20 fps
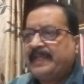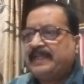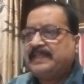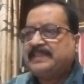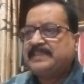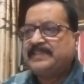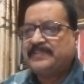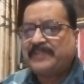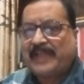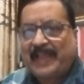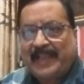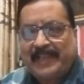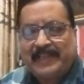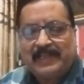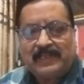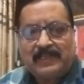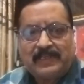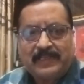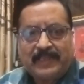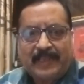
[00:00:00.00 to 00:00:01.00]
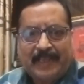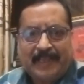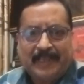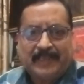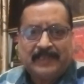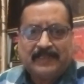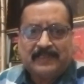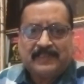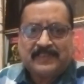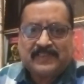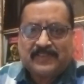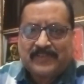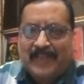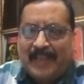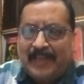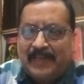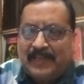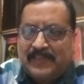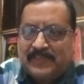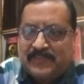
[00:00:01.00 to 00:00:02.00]
style and
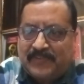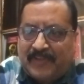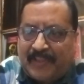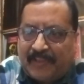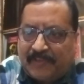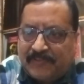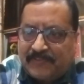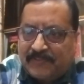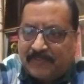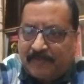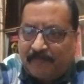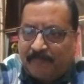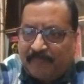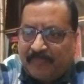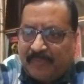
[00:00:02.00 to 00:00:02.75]
stylistics.